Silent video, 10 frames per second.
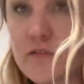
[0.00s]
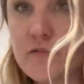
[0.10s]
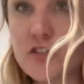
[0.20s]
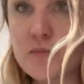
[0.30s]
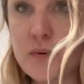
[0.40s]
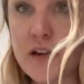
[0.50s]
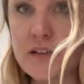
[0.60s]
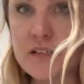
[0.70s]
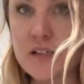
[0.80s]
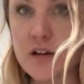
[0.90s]
Just been
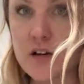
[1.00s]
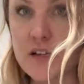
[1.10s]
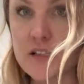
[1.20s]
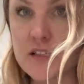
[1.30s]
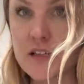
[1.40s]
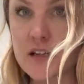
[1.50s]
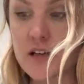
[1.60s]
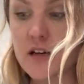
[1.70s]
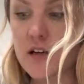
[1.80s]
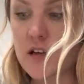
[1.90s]
outside.
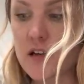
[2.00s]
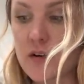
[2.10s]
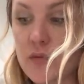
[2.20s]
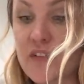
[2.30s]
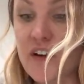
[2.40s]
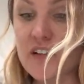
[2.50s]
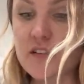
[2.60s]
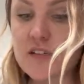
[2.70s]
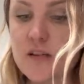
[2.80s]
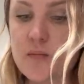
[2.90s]
We've had
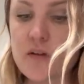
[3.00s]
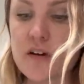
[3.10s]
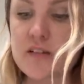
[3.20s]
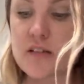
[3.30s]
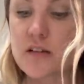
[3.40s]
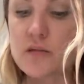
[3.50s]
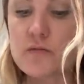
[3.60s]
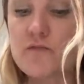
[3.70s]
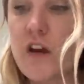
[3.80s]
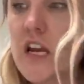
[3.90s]
our supper outside. It was very